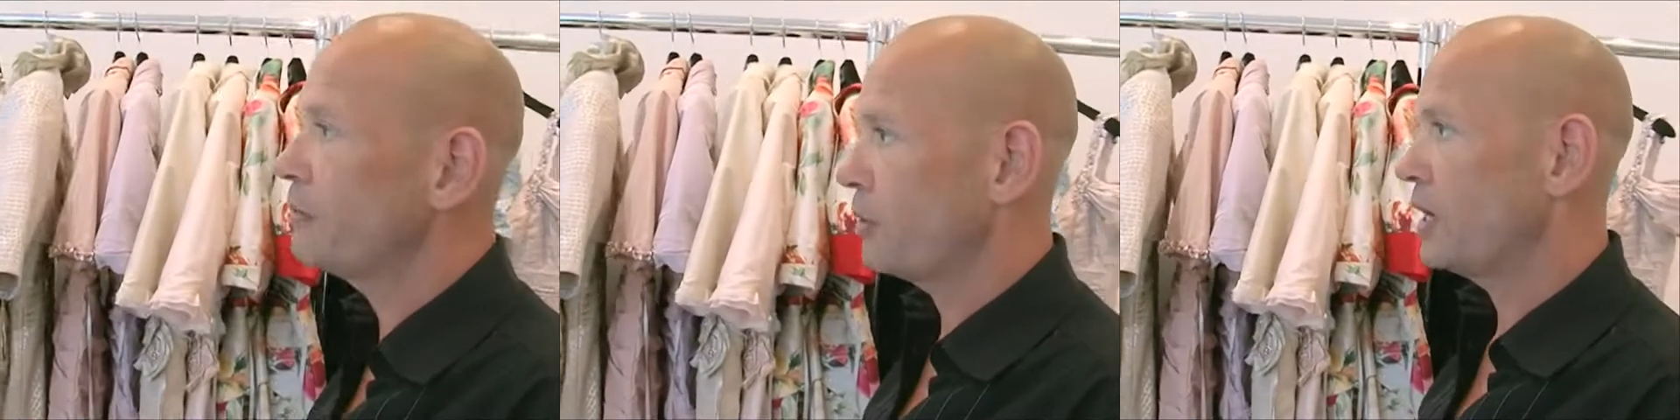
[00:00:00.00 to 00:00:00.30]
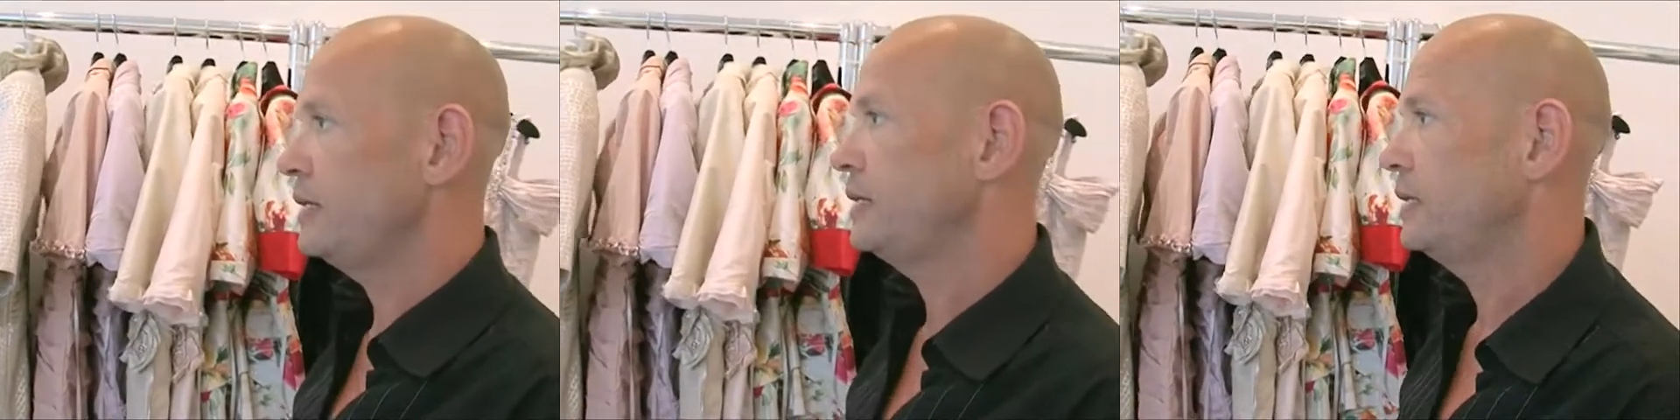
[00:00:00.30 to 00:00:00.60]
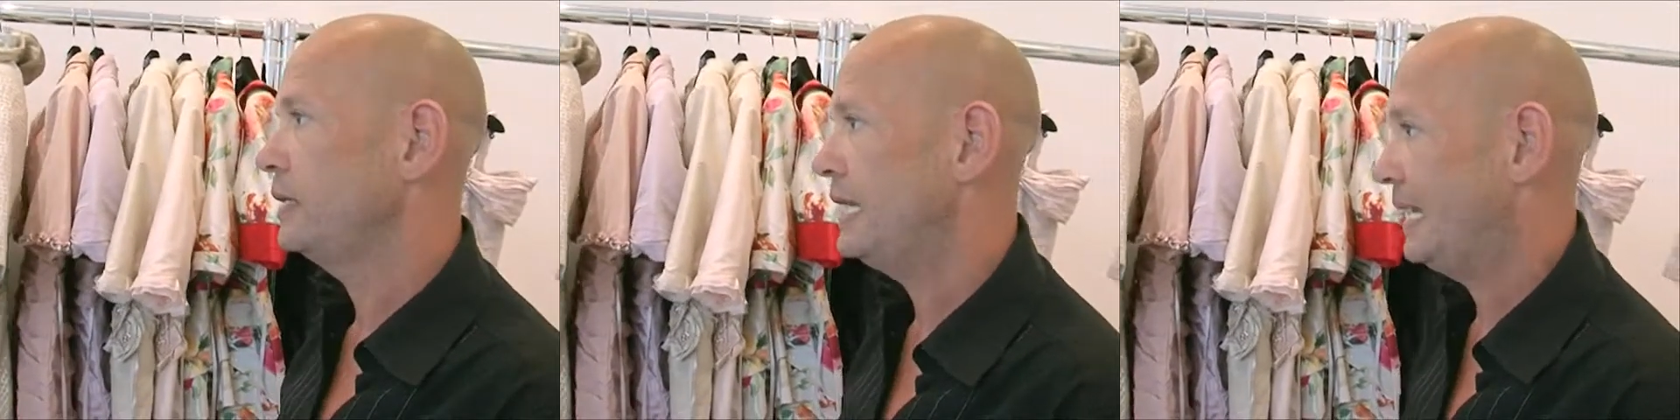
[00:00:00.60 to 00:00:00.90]
the bride
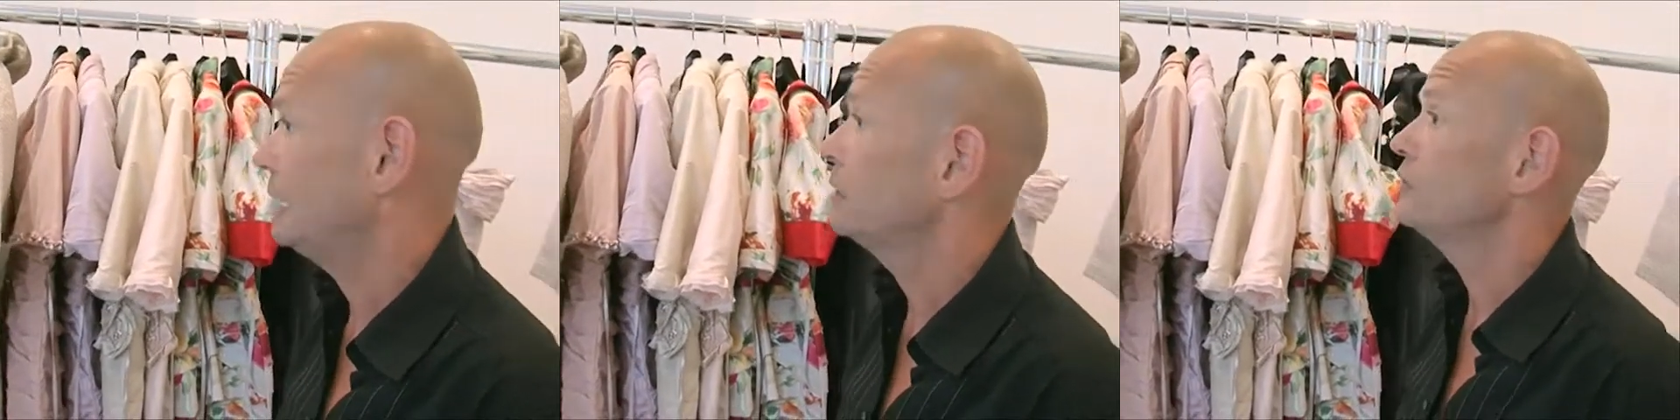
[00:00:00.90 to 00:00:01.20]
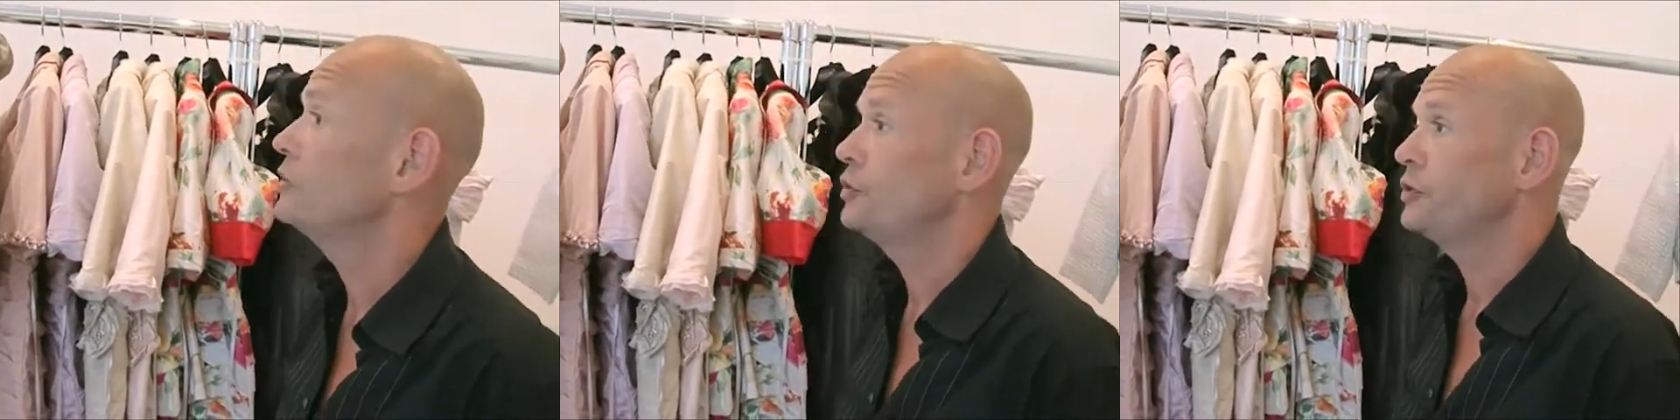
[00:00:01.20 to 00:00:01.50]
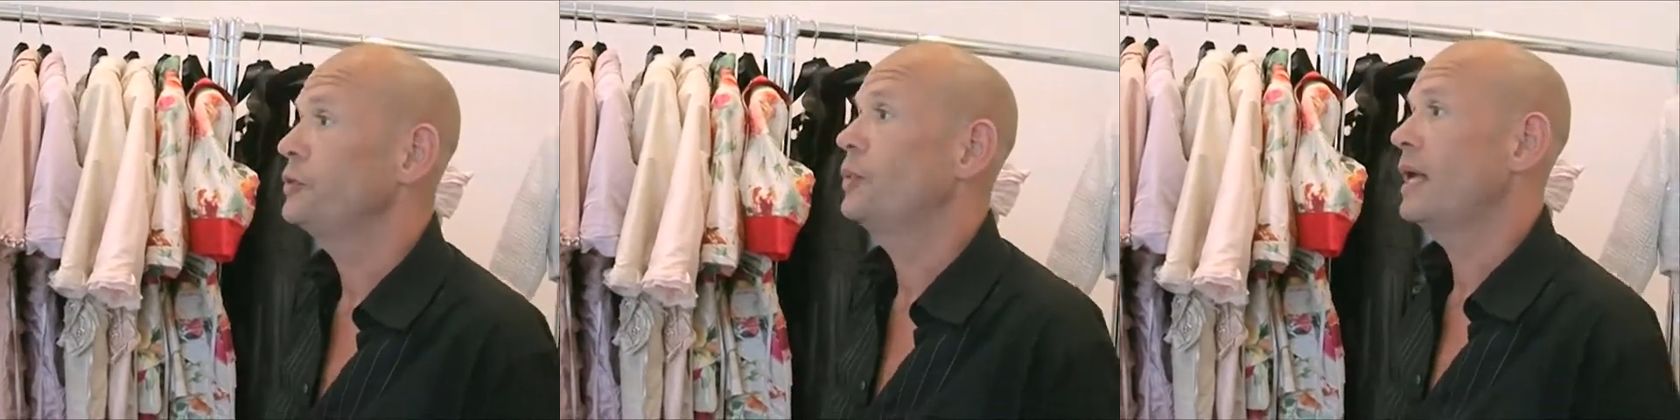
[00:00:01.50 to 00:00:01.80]
in England
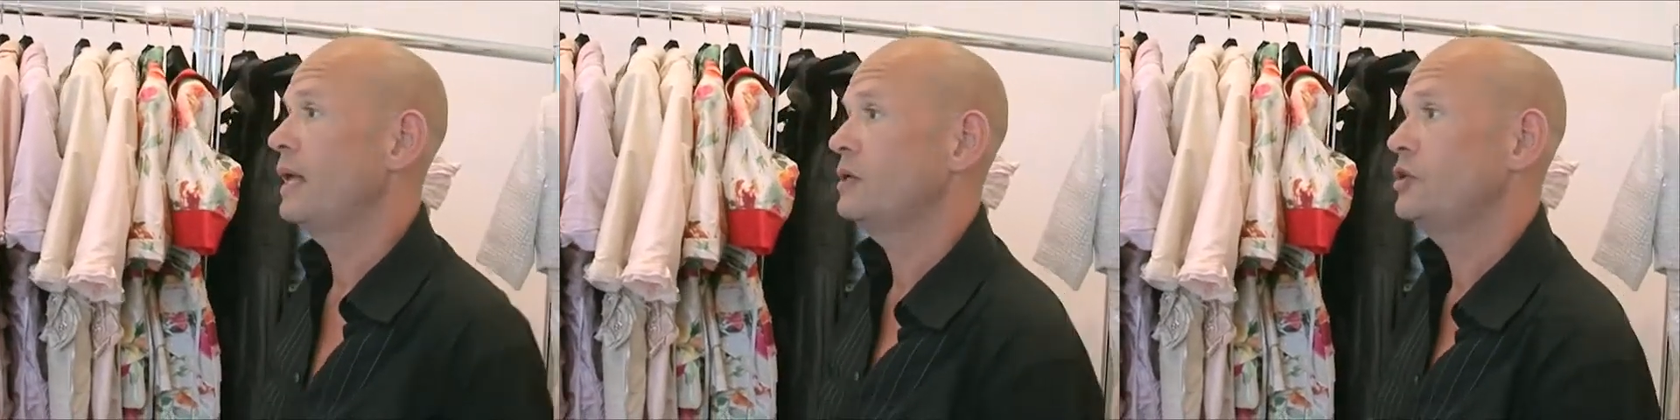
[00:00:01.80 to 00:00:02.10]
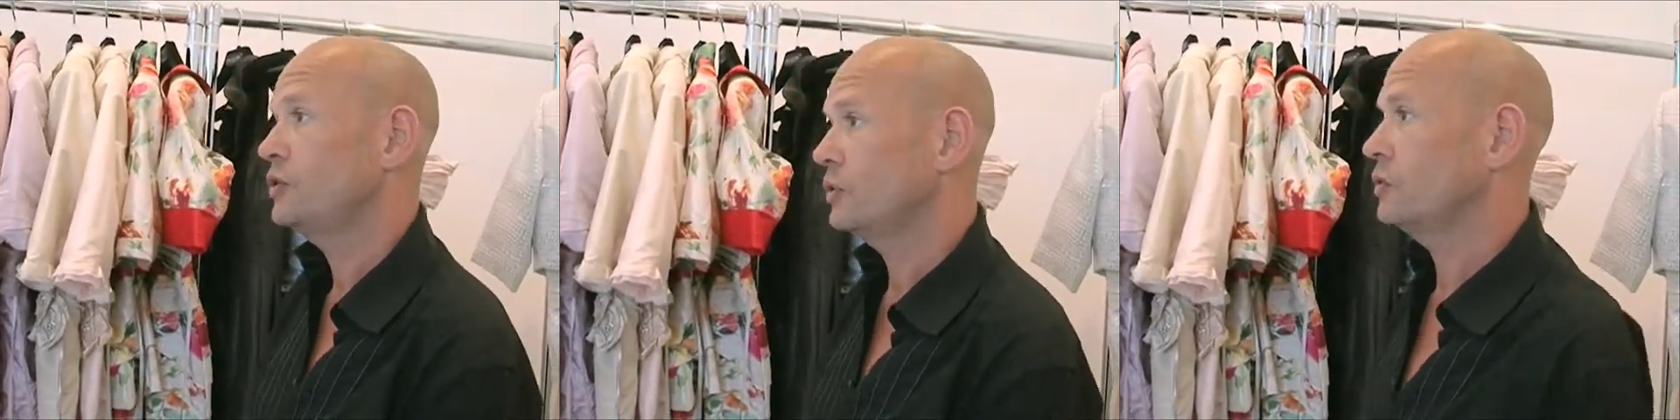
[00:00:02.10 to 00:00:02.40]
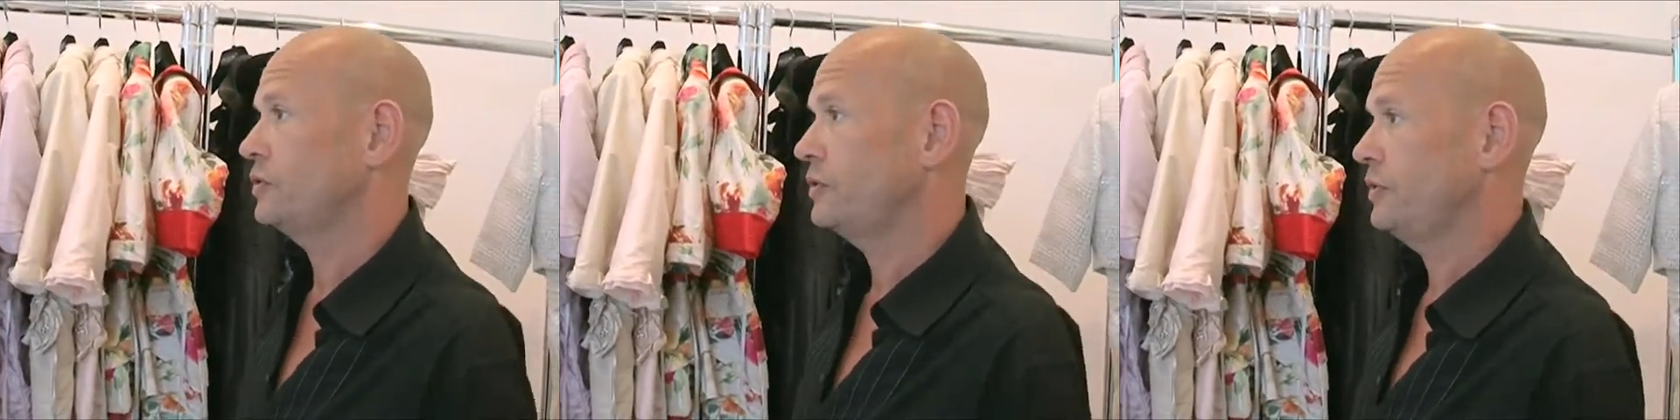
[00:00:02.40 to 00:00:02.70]
do wear a
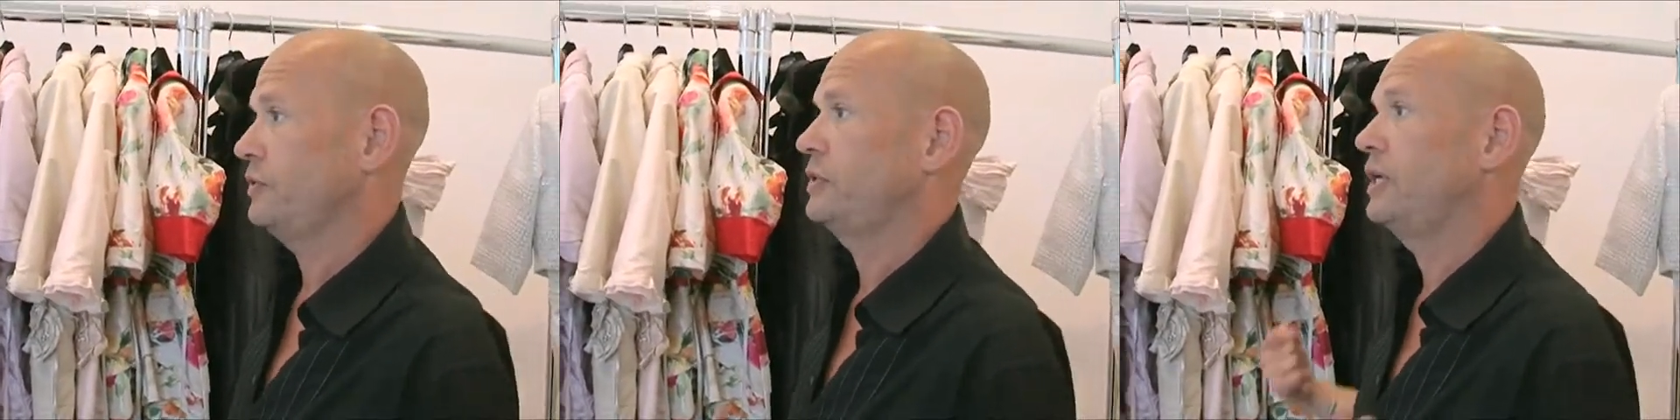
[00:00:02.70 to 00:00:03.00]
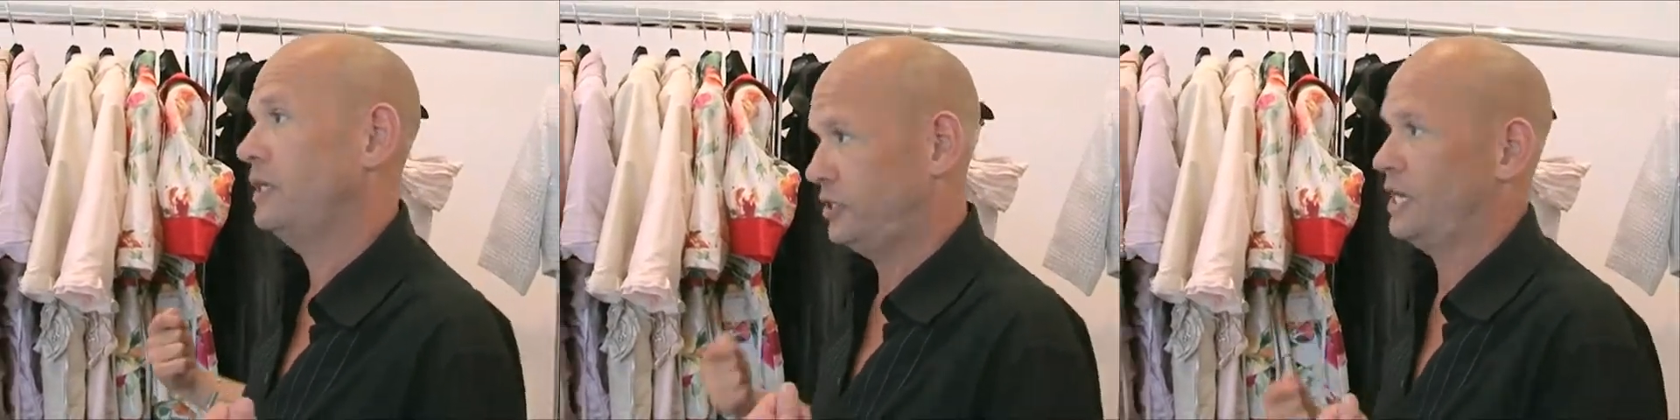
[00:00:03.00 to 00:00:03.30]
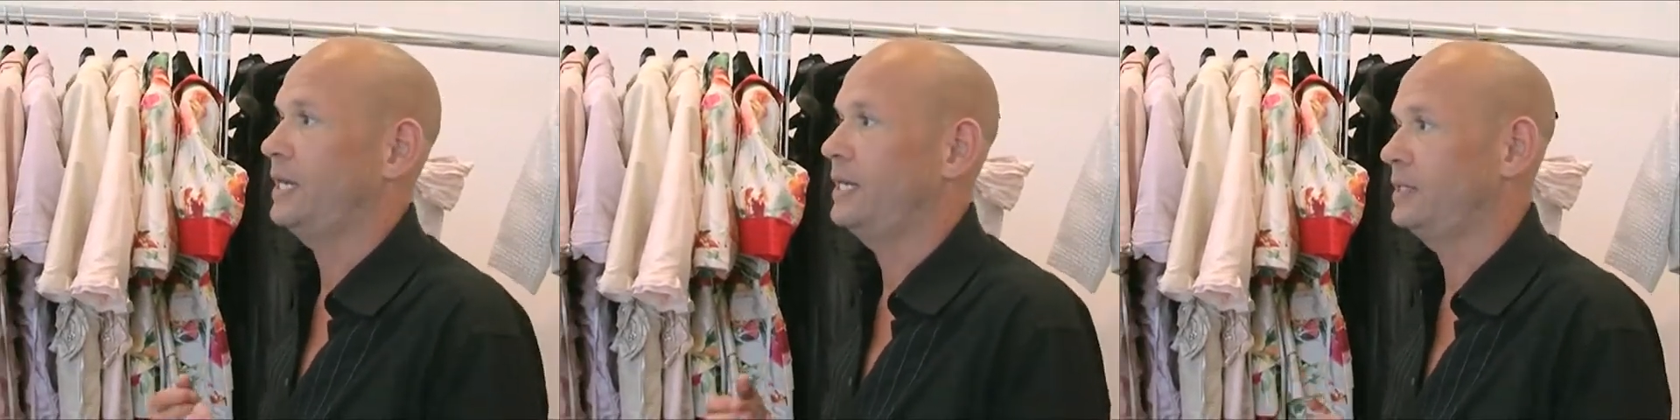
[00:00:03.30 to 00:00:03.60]
short suit and a
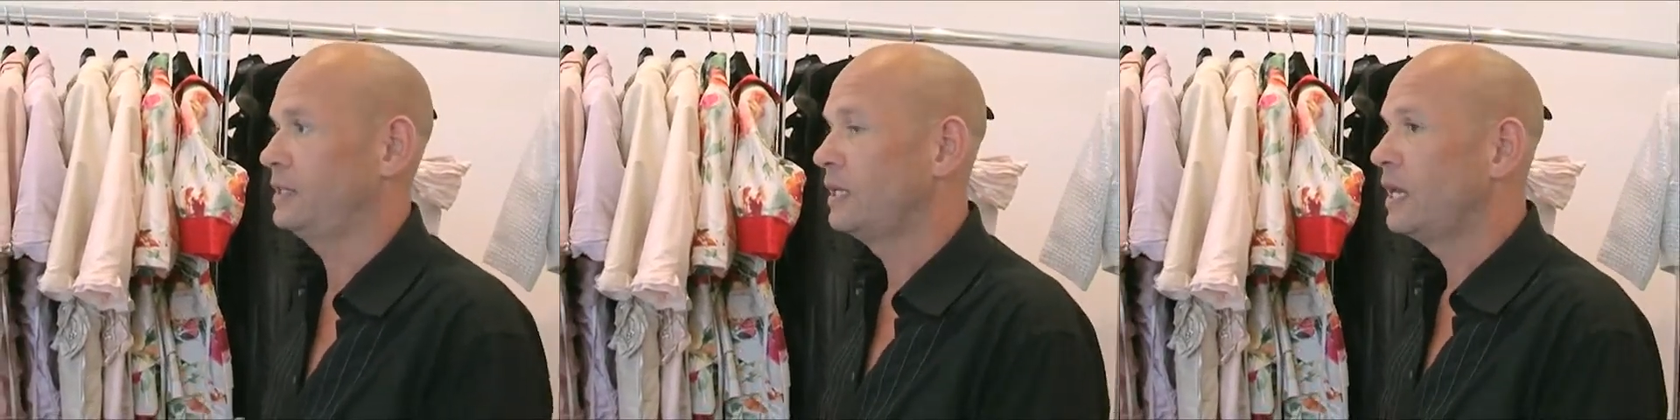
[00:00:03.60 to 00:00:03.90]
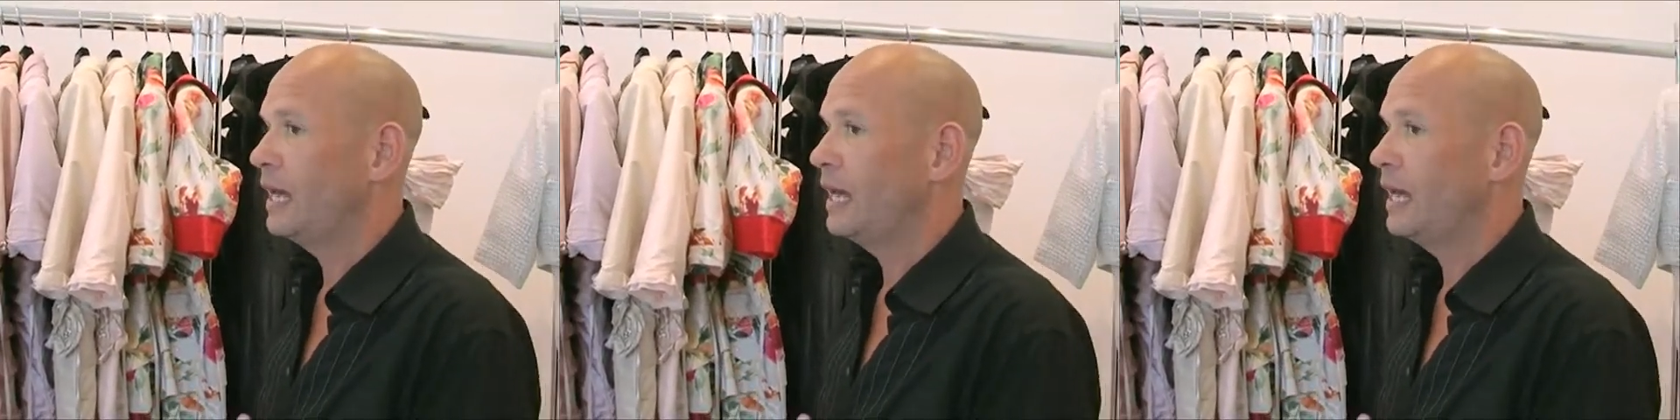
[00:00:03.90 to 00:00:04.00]
jacket.